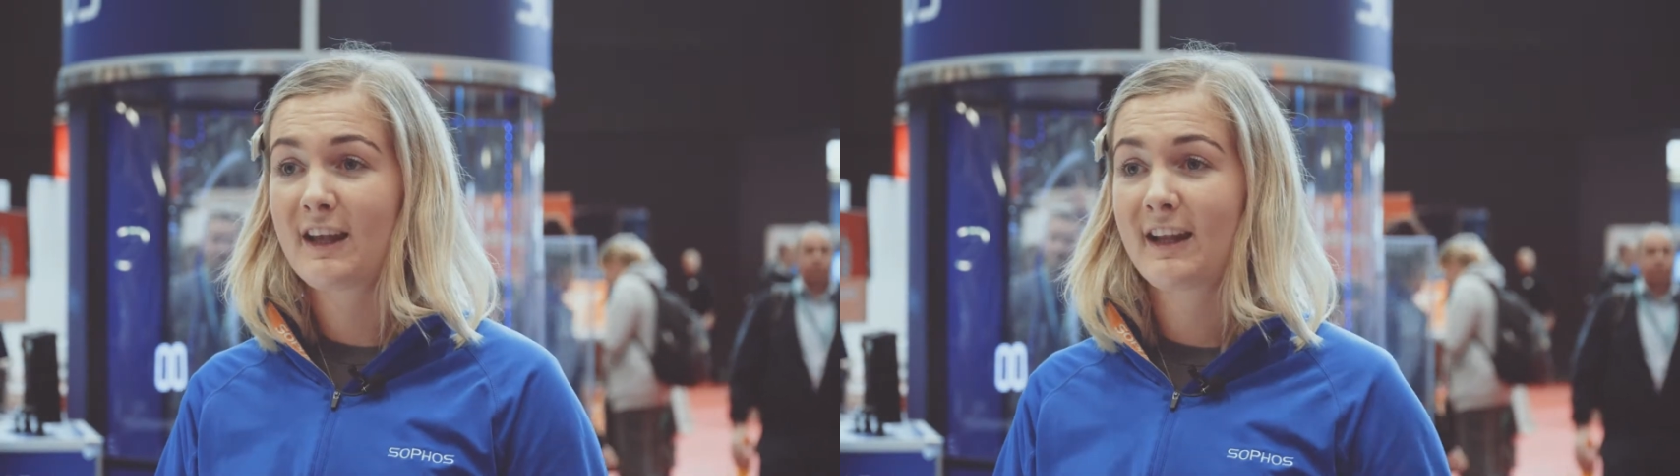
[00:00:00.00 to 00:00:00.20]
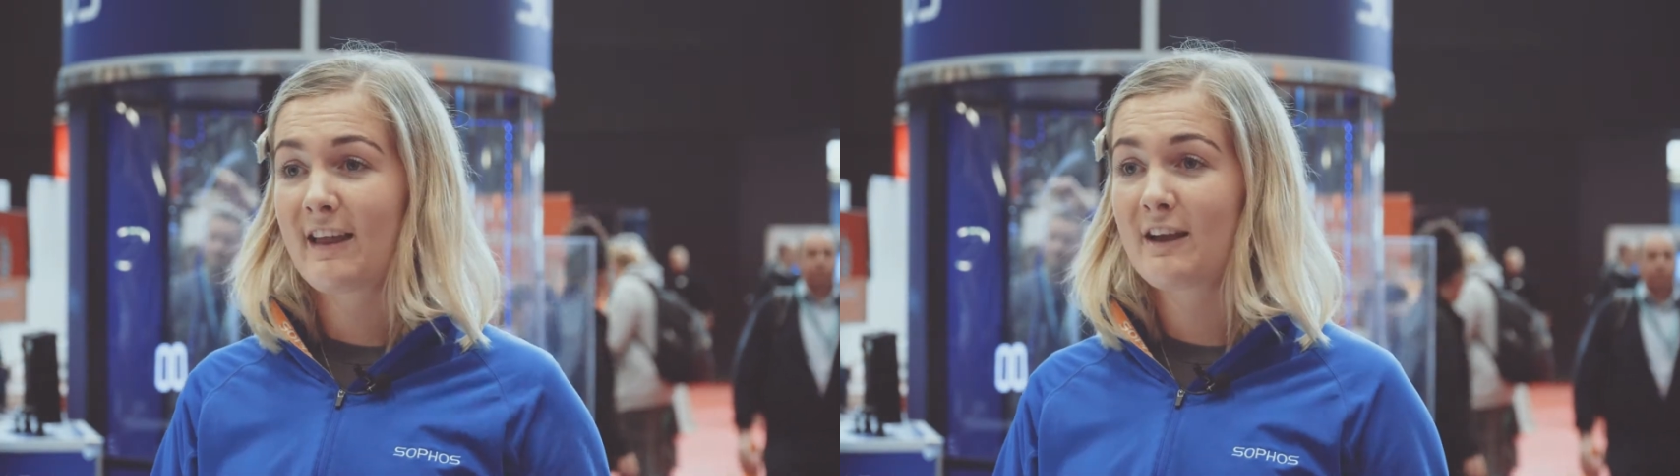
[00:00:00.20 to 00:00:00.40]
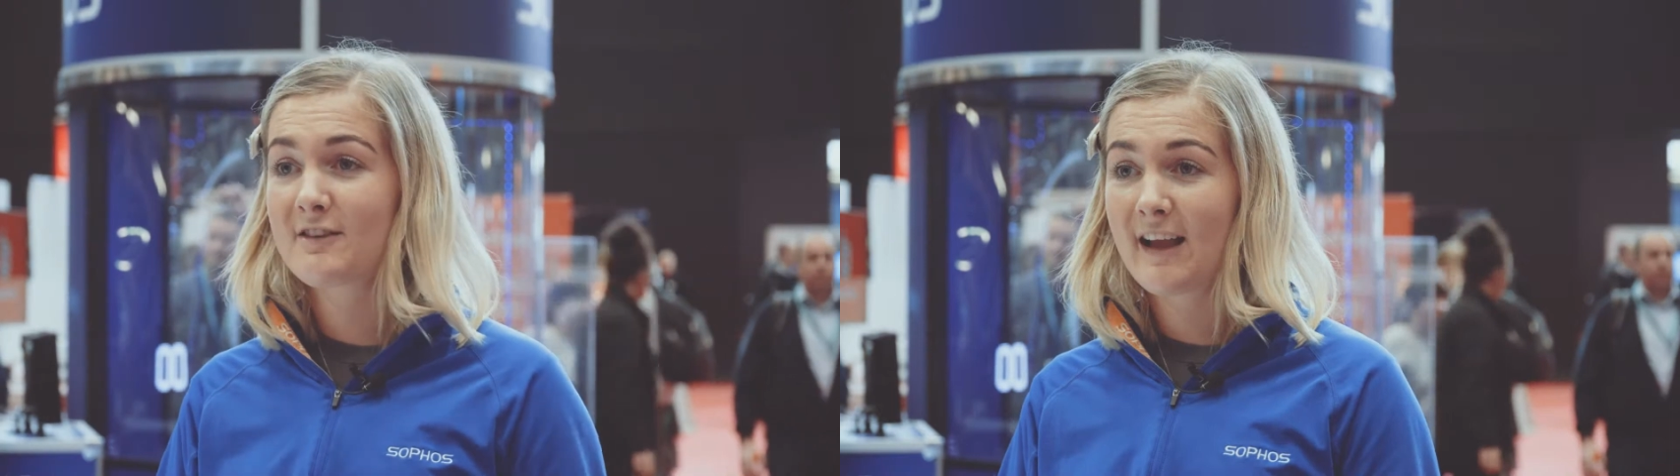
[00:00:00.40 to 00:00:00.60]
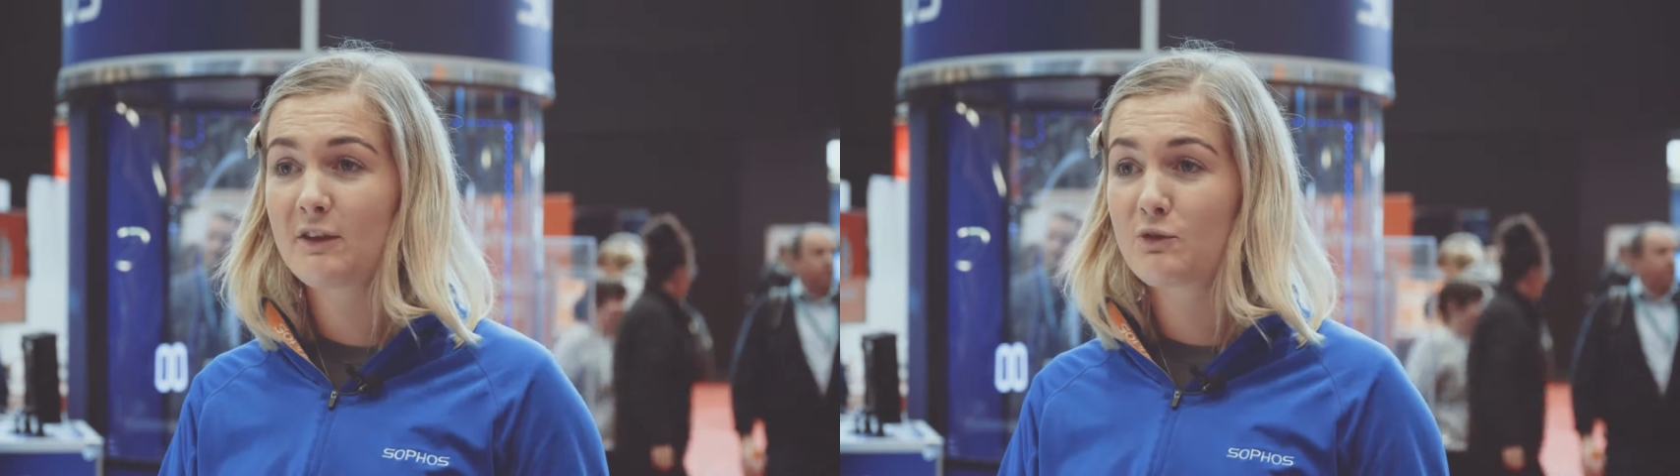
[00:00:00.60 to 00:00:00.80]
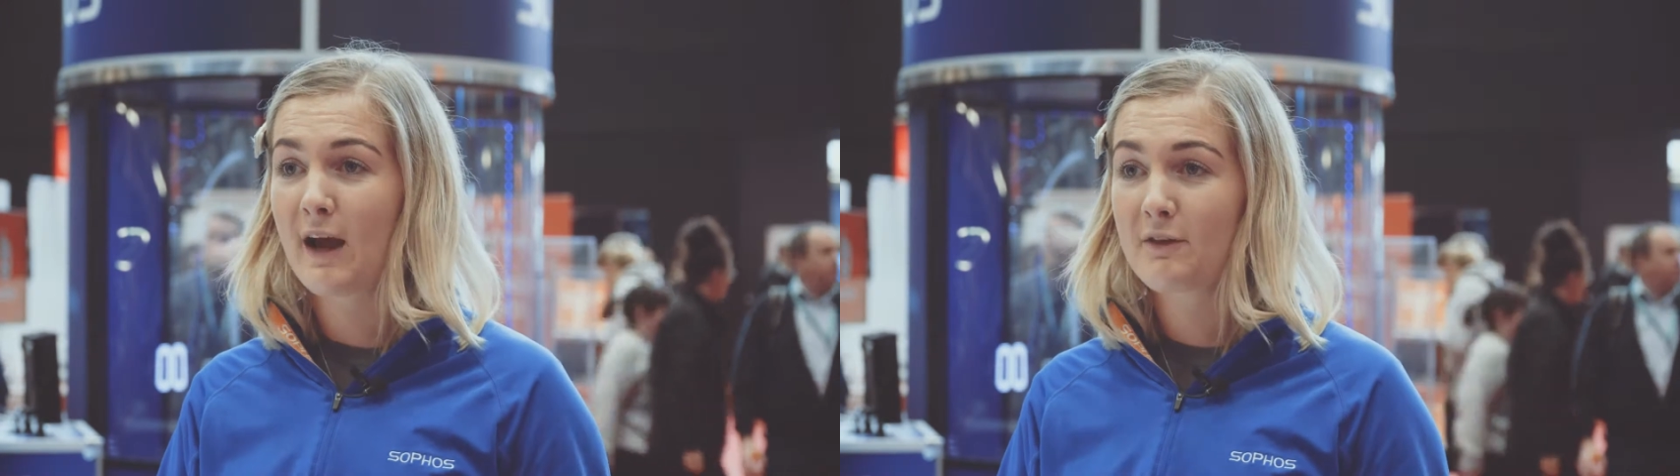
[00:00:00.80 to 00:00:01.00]
going to get that
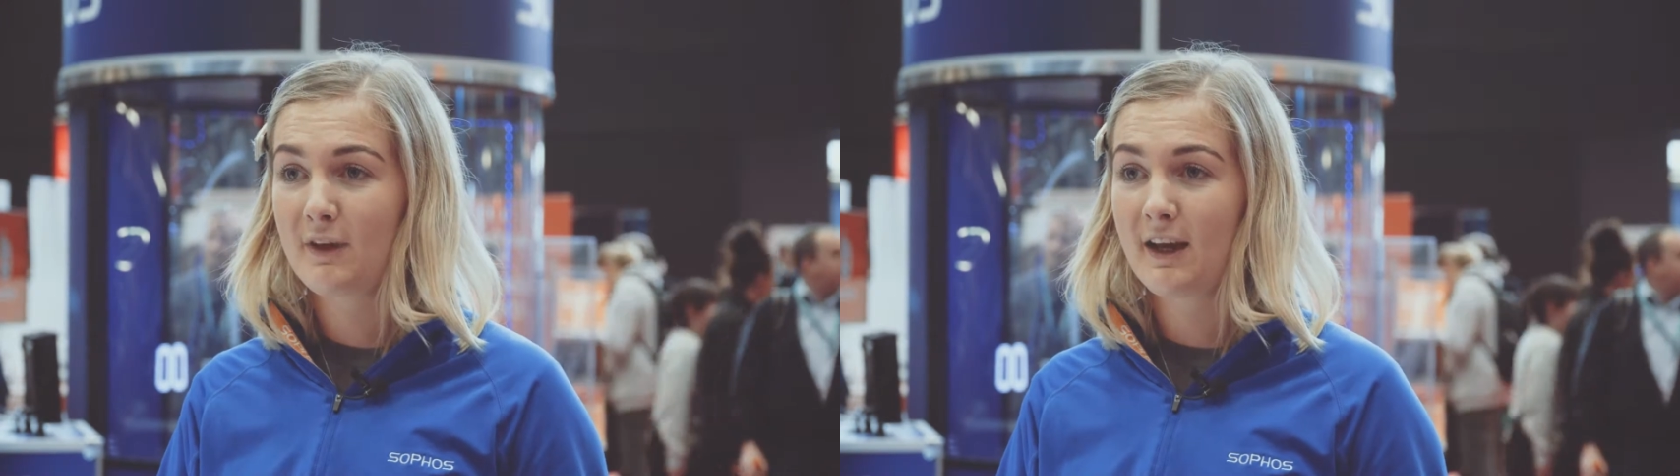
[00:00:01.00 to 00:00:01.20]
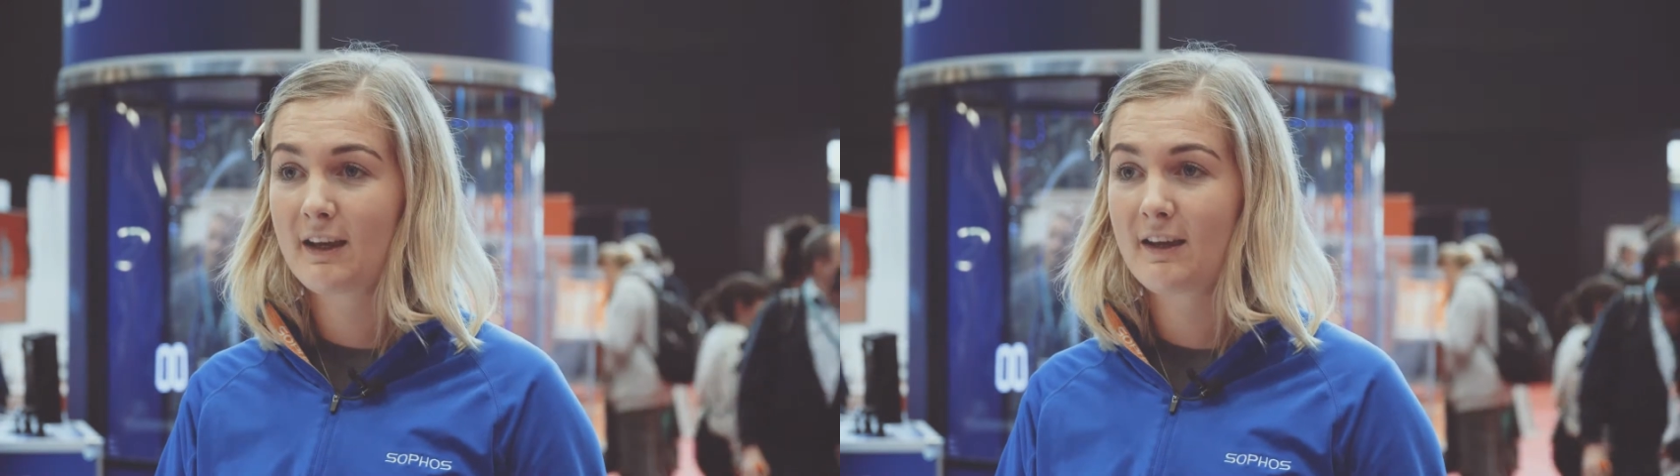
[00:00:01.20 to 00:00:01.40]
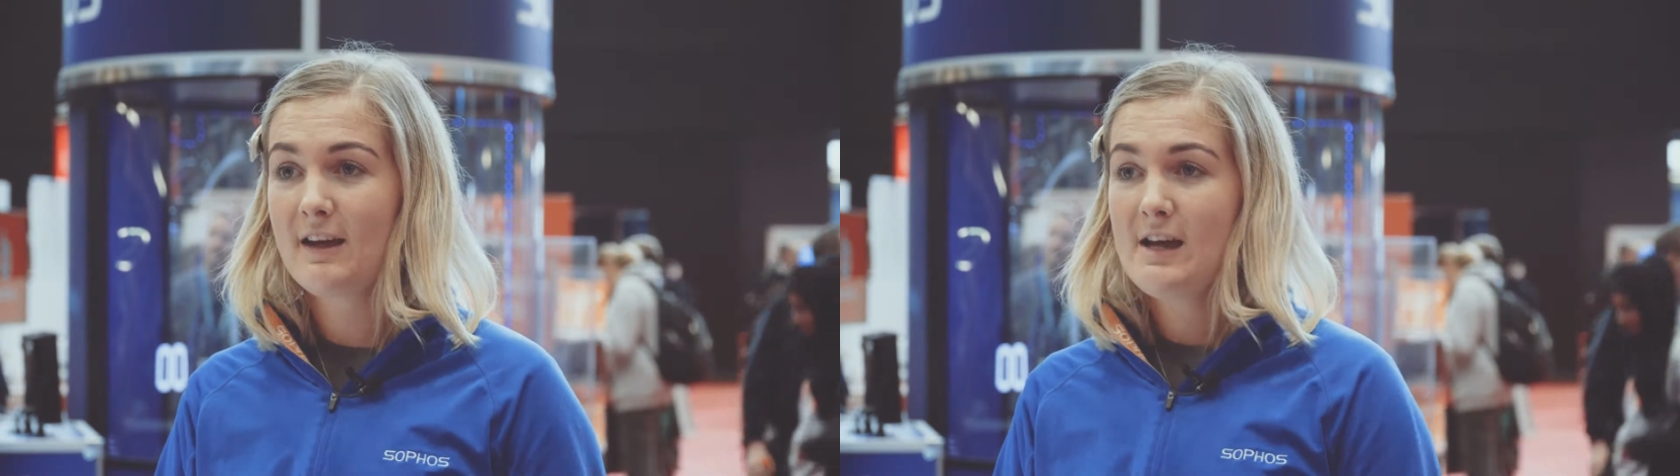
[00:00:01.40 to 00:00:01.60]
stand traffic.